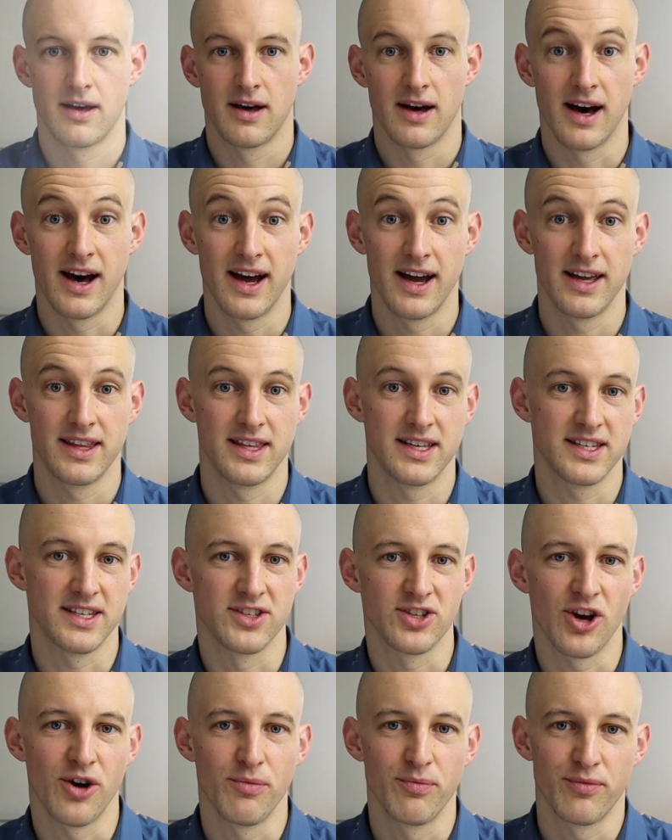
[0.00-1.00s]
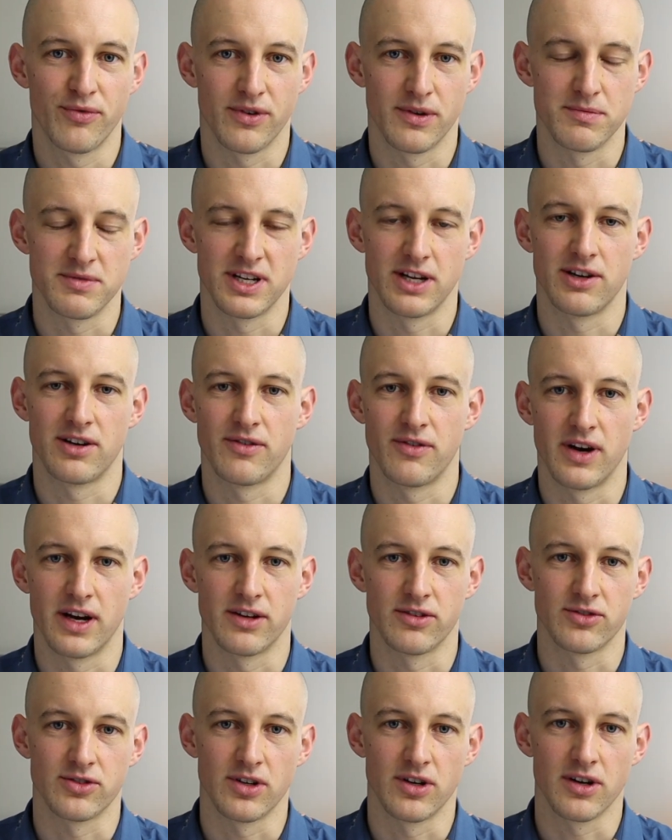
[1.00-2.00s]
Hi, this is Tom from
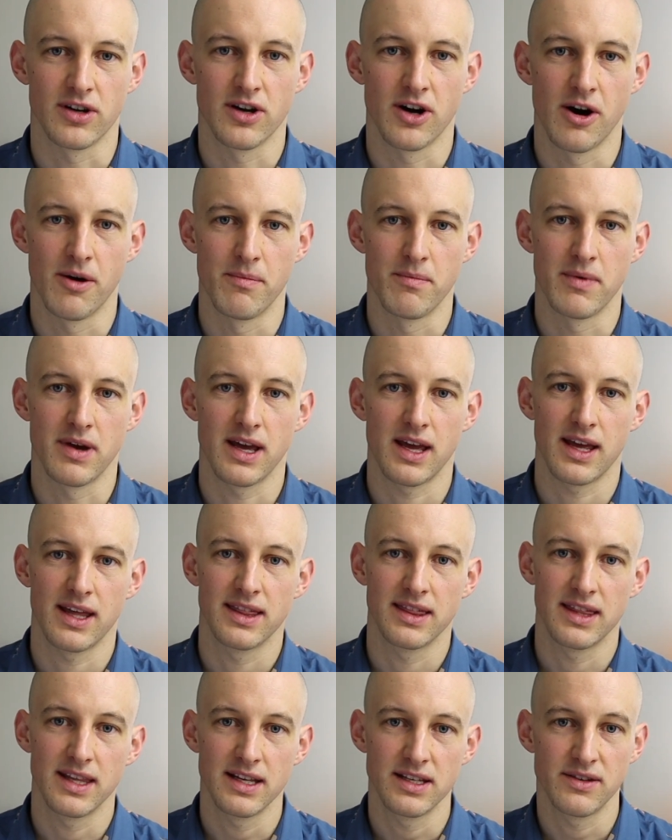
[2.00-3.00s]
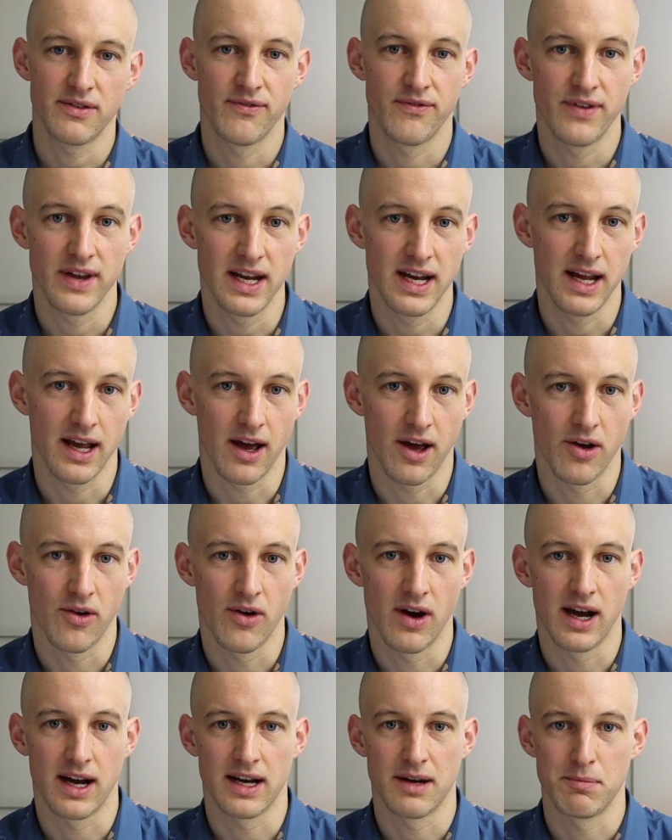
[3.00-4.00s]
ZeroToFinals.com. In this video,
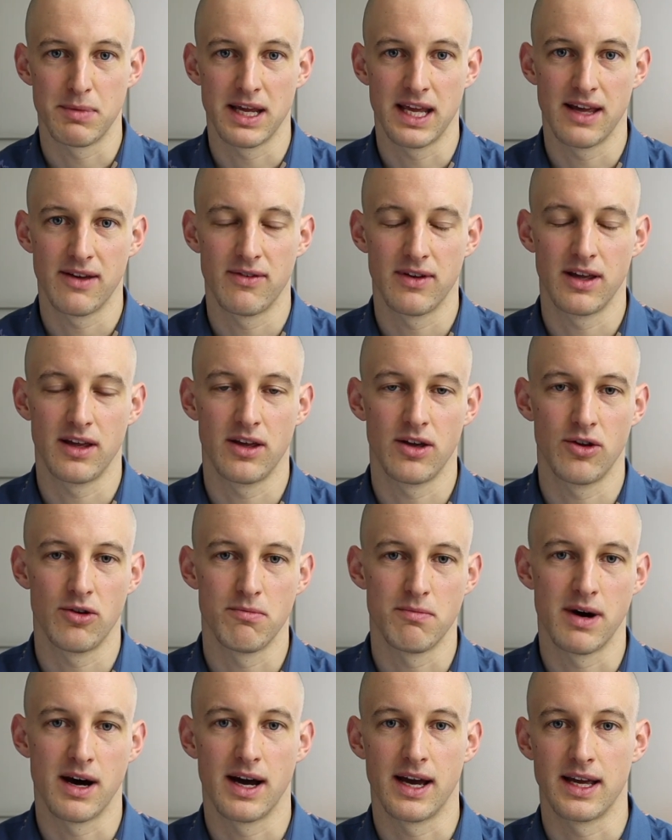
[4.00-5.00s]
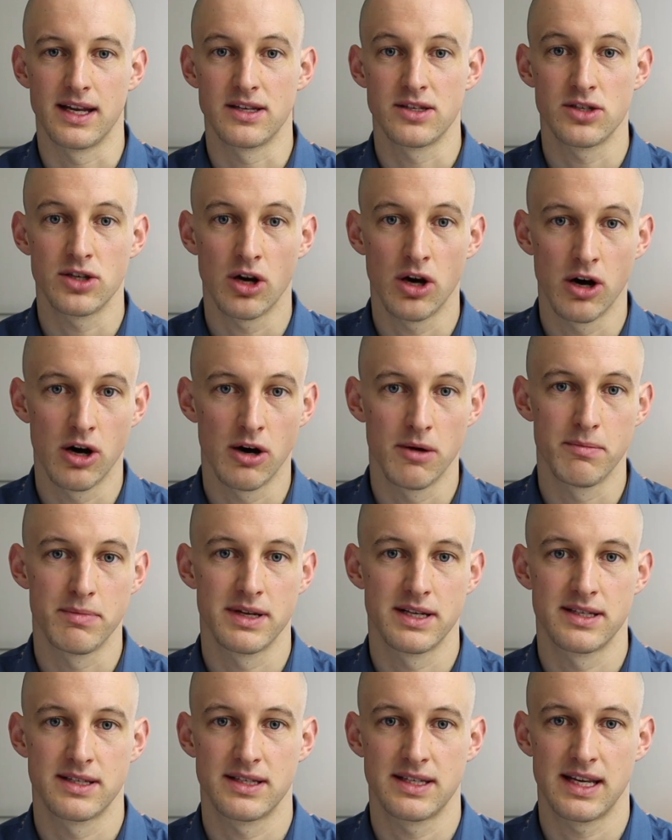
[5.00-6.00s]
I'm going to be giving you my top
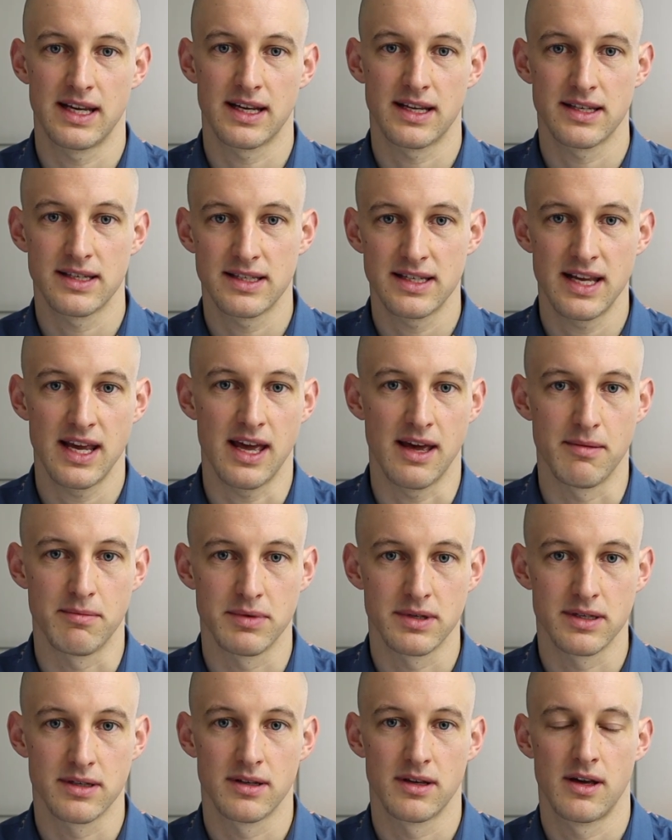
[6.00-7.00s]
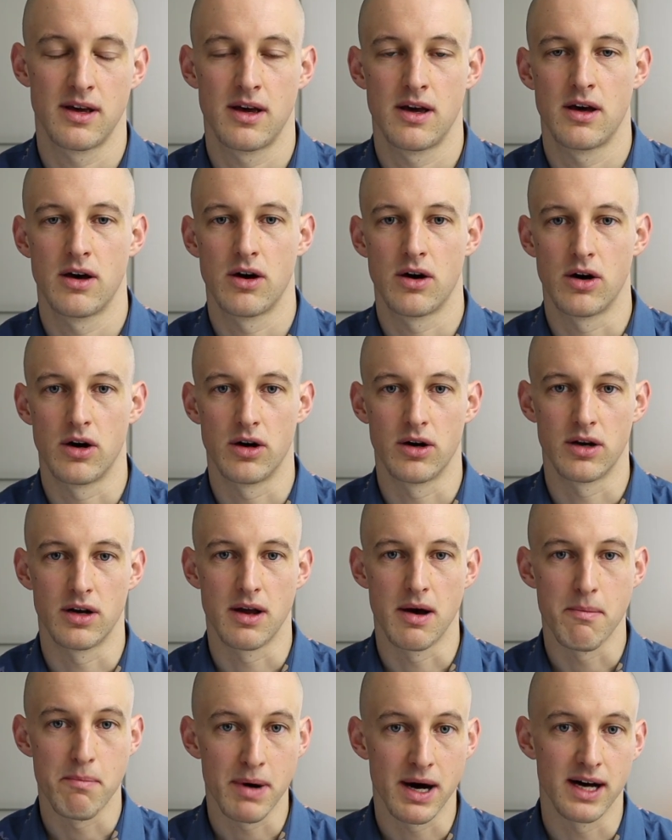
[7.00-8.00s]
6 tips
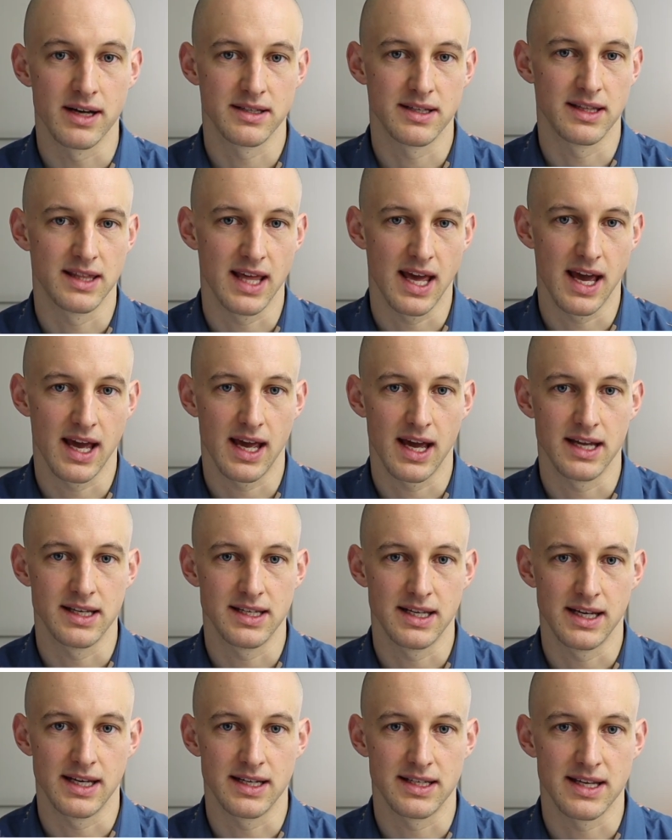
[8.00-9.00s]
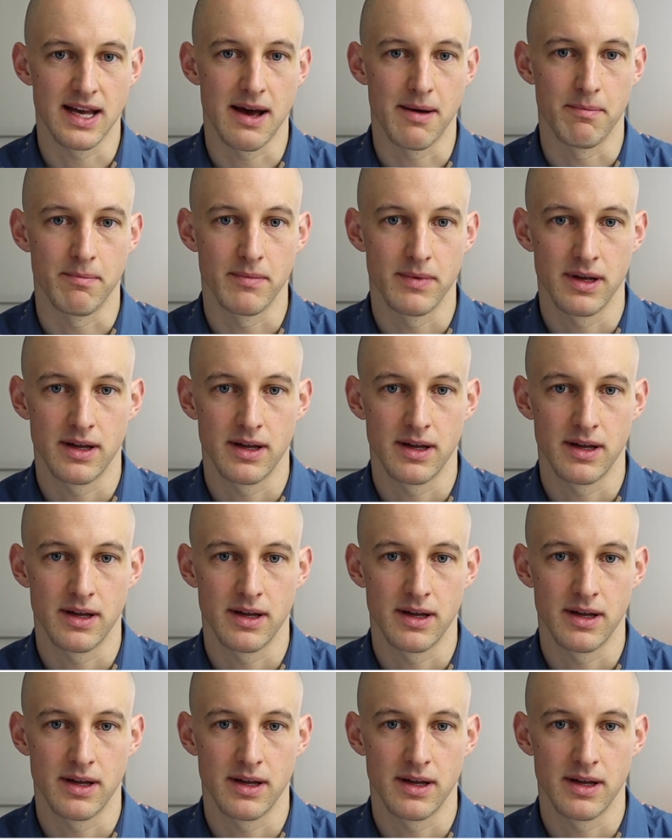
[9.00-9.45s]
on passing the AKT exam.